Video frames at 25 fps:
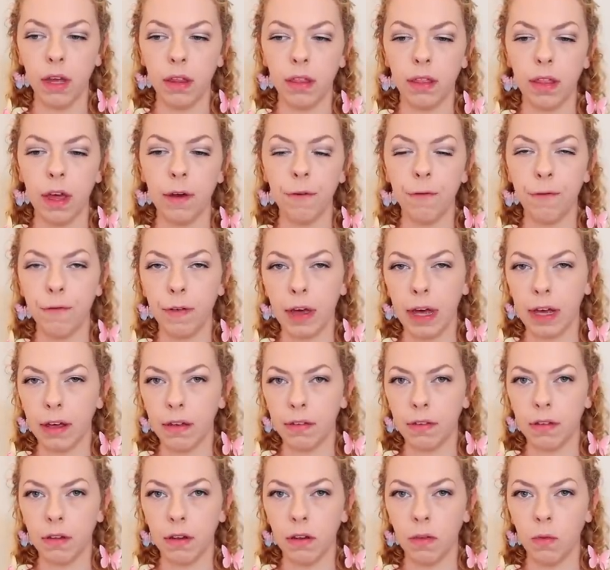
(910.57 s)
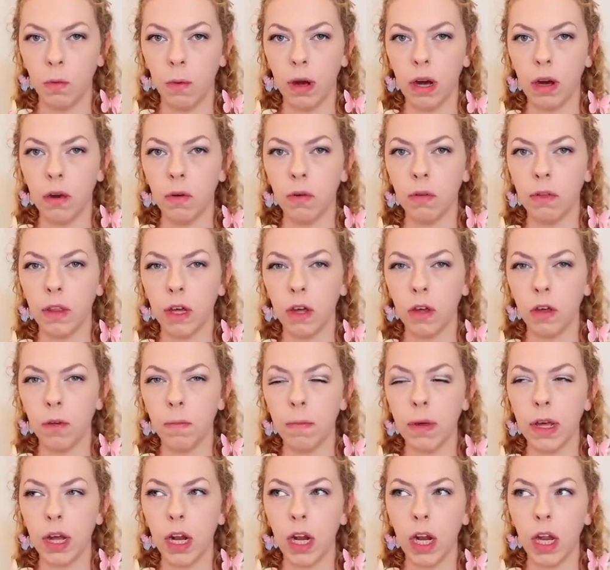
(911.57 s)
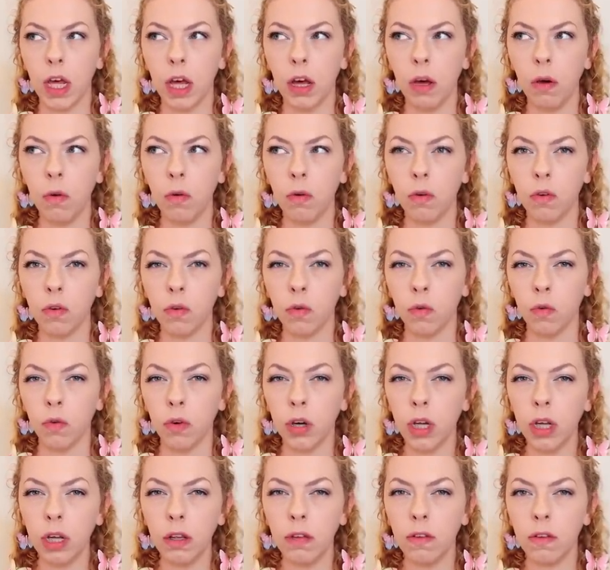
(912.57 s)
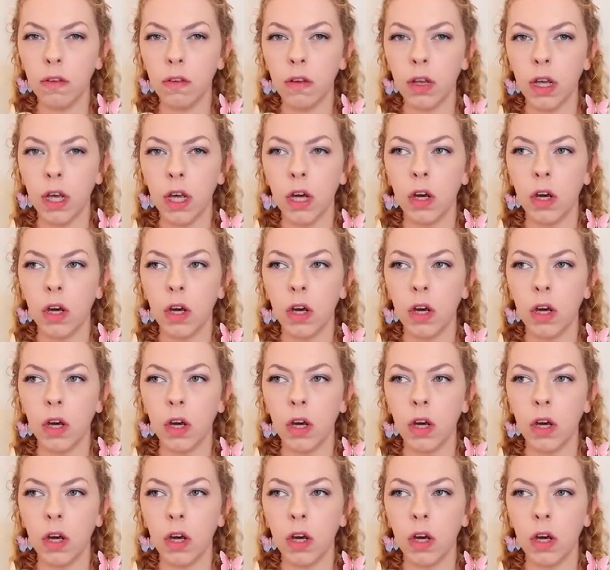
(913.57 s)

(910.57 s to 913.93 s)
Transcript: They're fixed as well. They could be a Leo or a Taurus,